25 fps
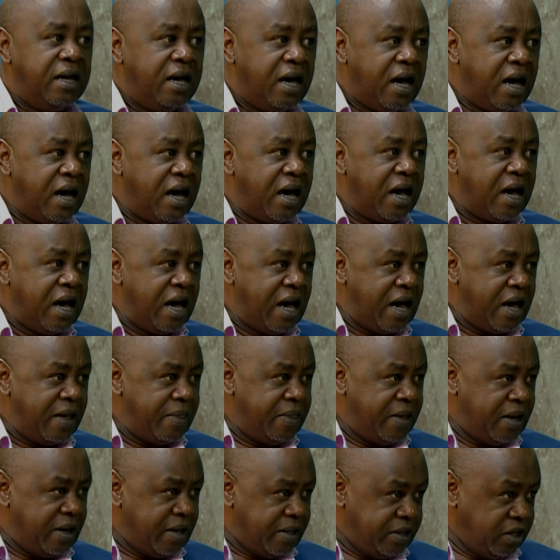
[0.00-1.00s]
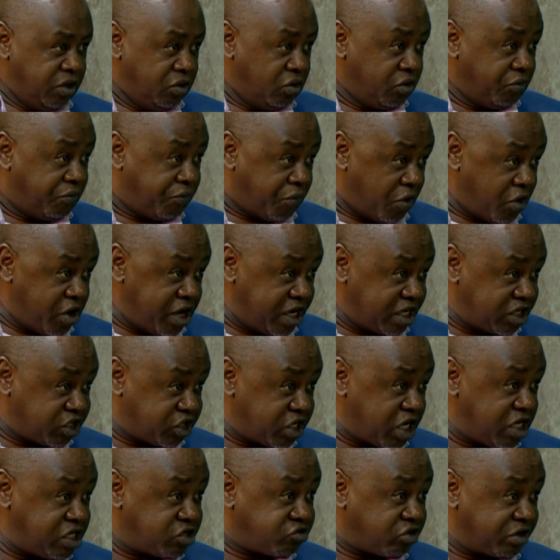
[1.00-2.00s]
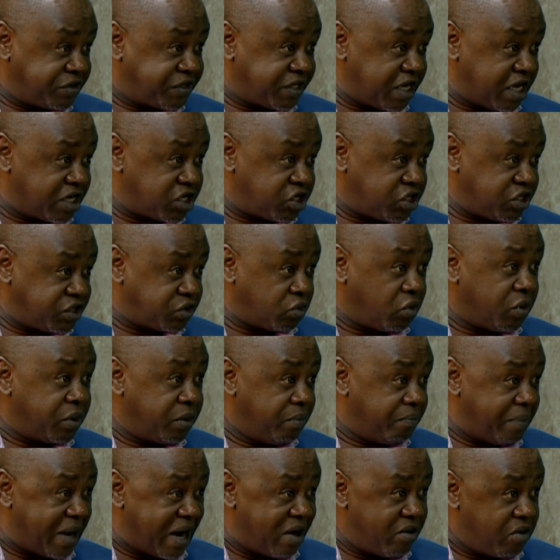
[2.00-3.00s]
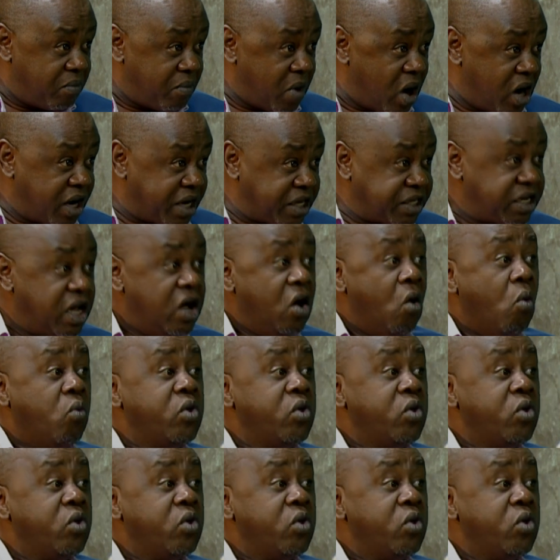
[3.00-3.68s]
foreign exchange transactions on the parallel market,